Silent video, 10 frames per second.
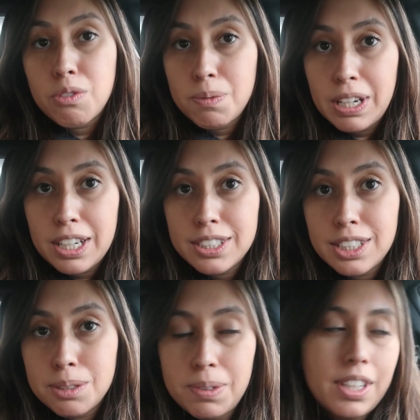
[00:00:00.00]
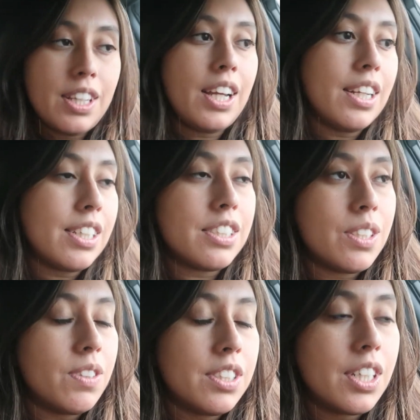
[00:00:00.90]
for my cousin's birthday because
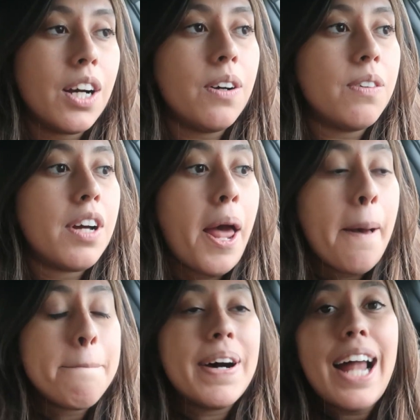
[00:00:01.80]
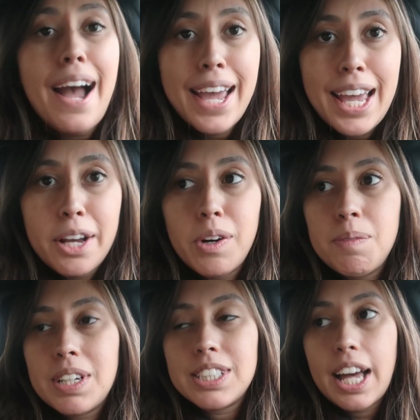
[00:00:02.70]
she wants to go, but I hate
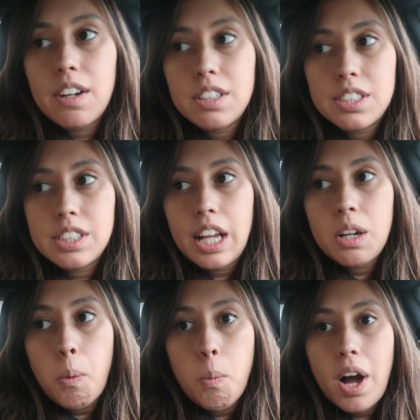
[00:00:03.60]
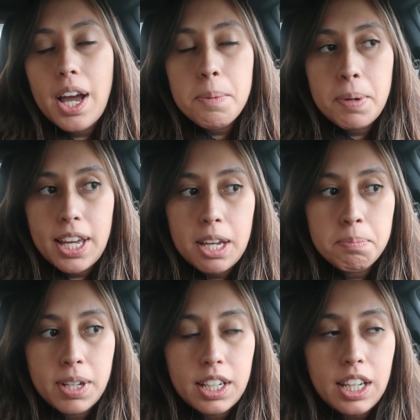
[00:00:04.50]
going because I don't understand why pay
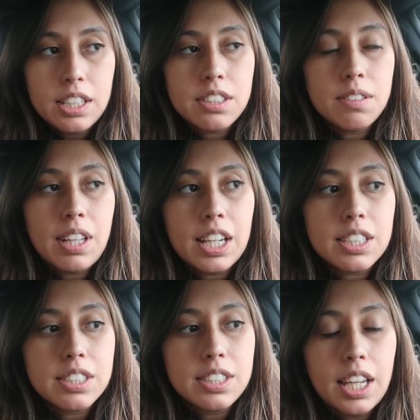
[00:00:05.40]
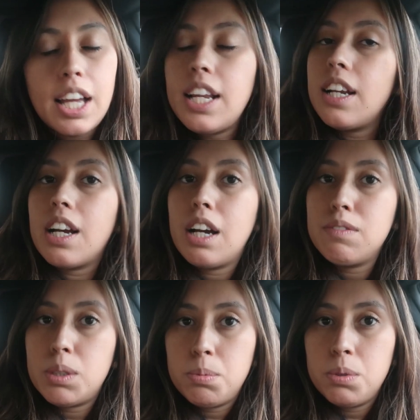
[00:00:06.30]
money to like sit in an
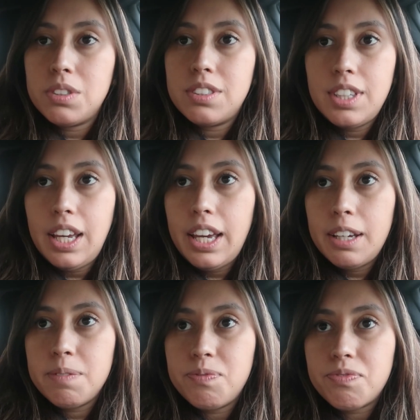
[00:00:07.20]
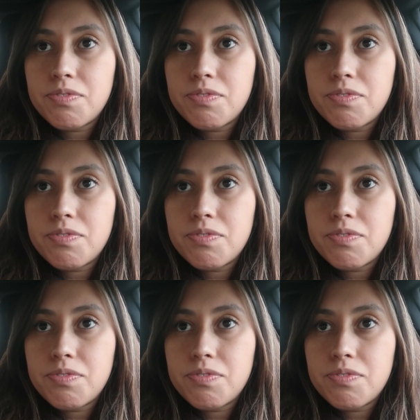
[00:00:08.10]
uncomfortable seat